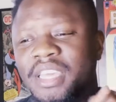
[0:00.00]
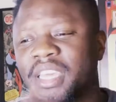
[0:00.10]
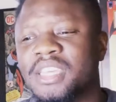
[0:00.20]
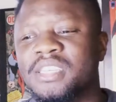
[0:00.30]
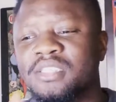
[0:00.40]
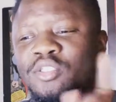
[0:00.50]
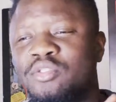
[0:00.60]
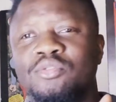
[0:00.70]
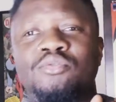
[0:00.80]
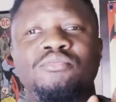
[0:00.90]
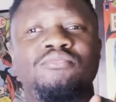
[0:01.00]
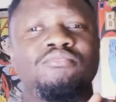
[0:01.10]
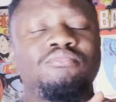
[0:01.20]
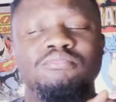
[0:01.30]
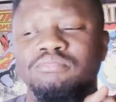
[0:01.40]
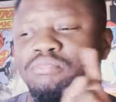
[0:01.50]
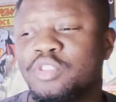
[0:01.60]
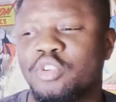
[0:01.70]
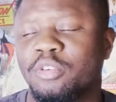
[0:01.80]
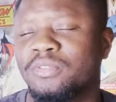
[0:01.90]
is, you
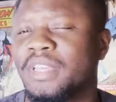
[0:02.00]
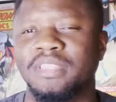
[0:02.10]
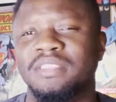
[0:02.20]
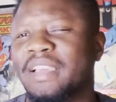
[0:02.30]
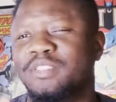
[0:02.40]
know, they that's